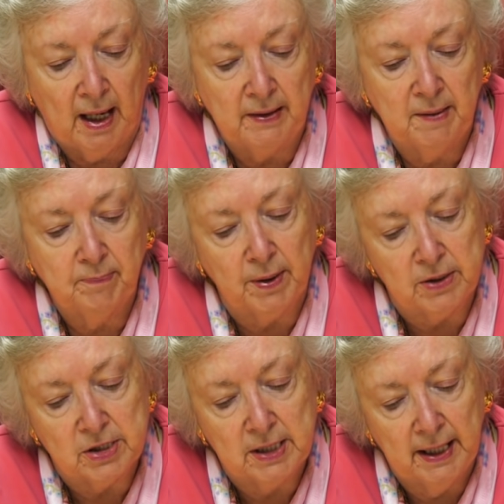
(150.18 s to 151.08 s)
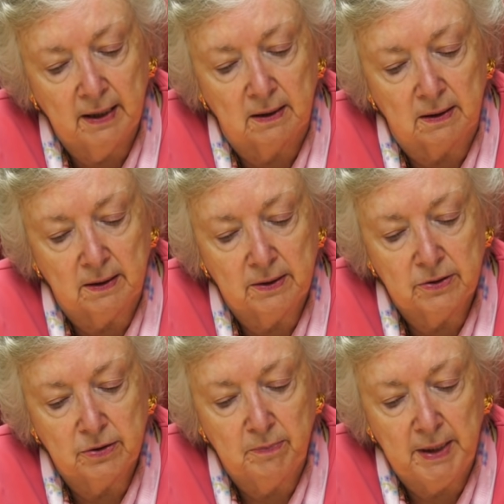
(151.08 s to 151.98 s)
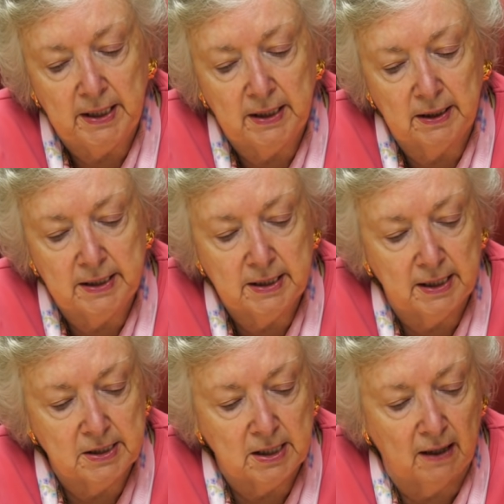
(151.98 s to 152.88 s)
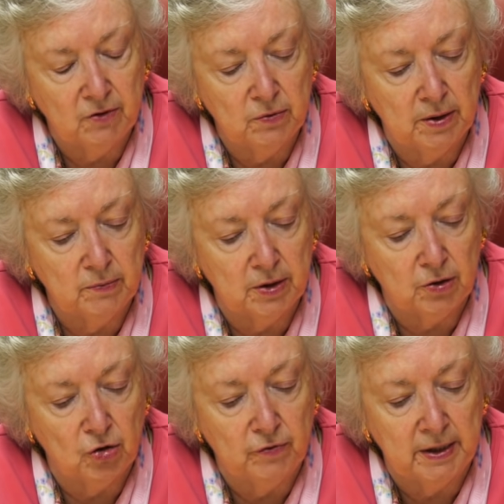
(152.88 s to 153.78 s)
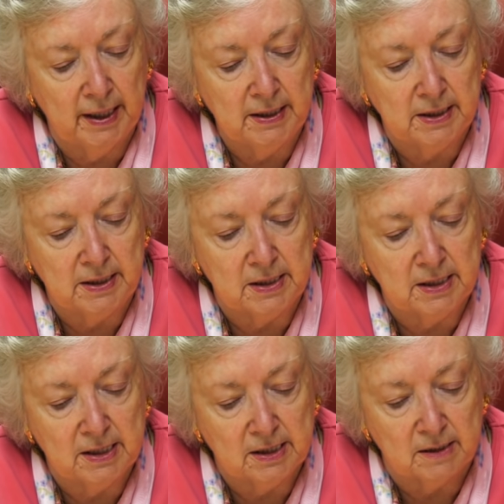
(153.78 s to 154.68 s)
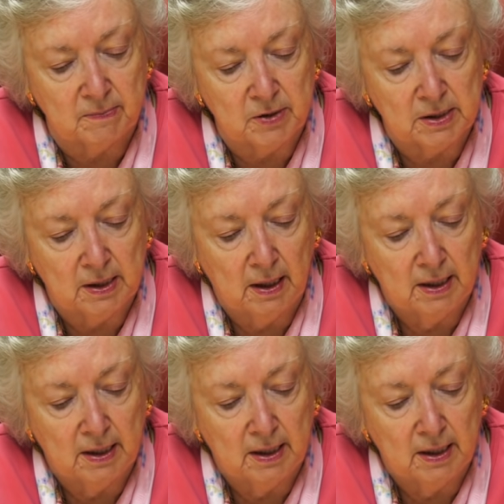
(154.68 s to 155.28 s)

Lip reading: And then personnel to immediately test everyone with COVID-19 symptoms